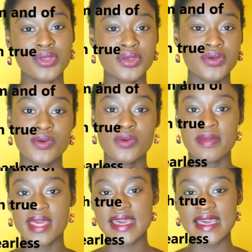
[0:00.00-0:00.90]

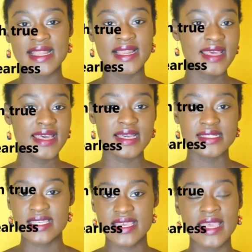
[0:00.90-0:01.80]

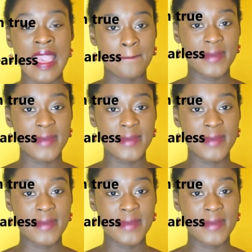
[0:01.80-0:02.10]
humility,